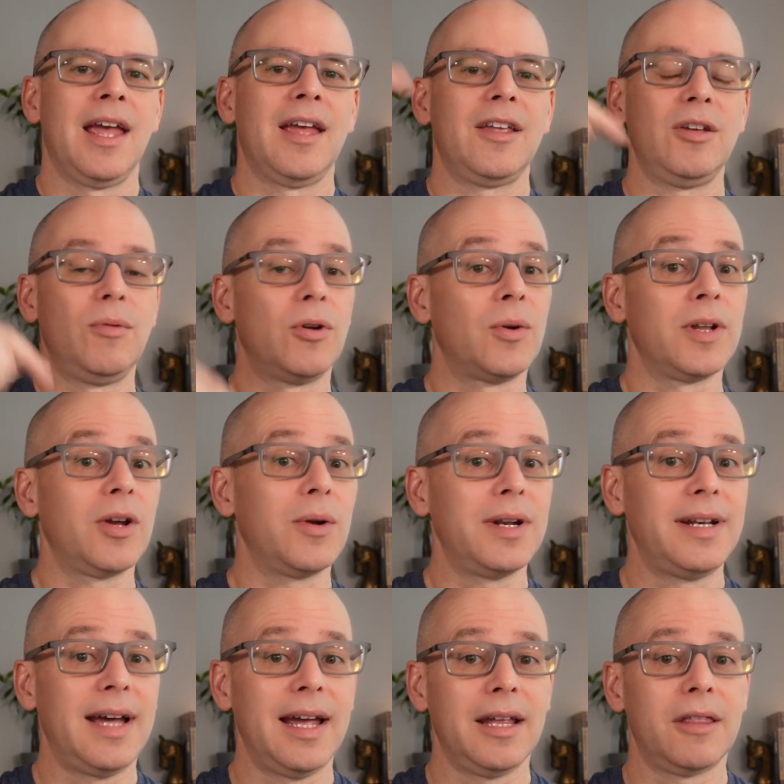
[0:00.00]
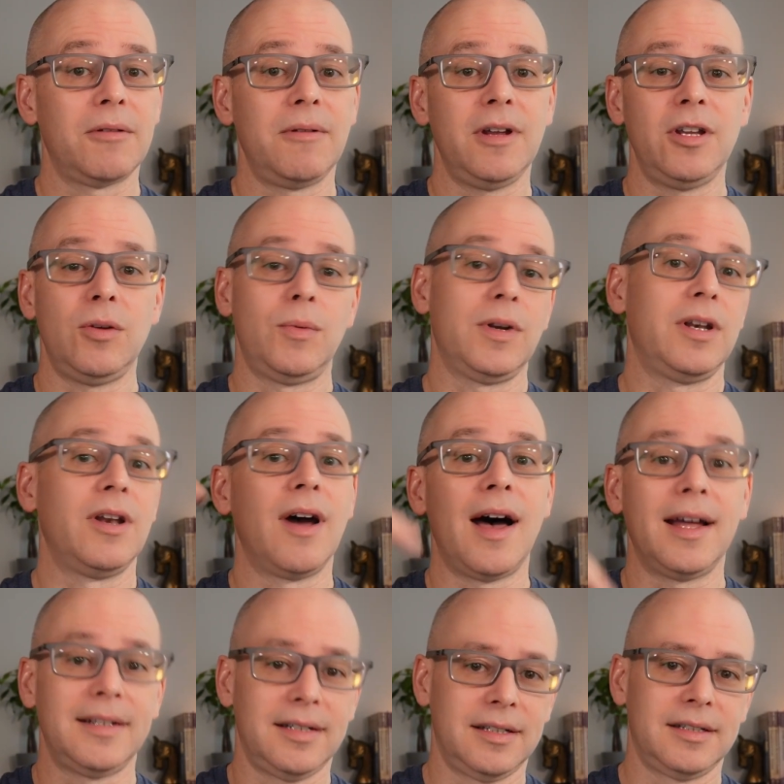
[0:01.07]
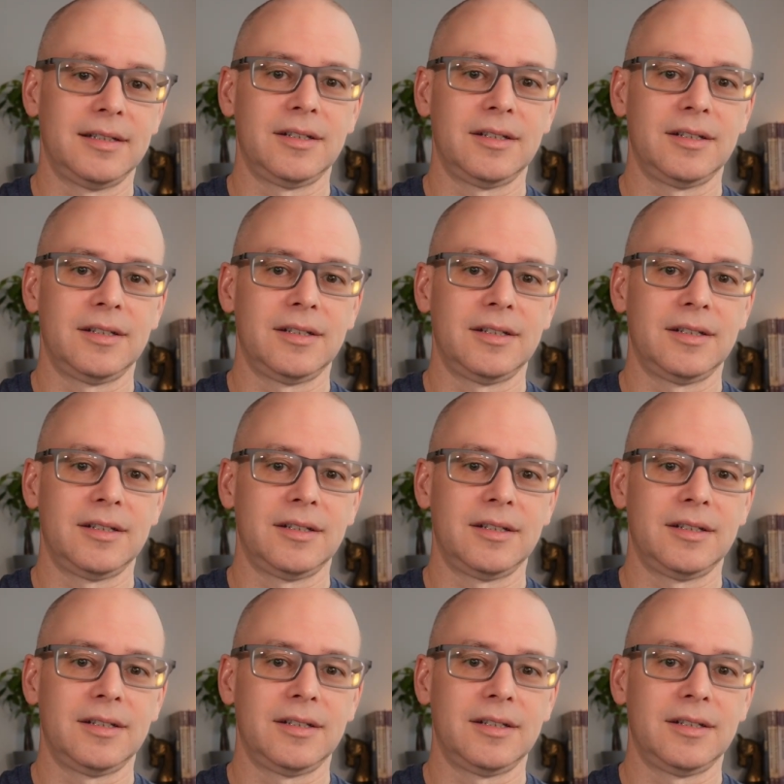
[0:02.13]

you would only go to dying 3. You would not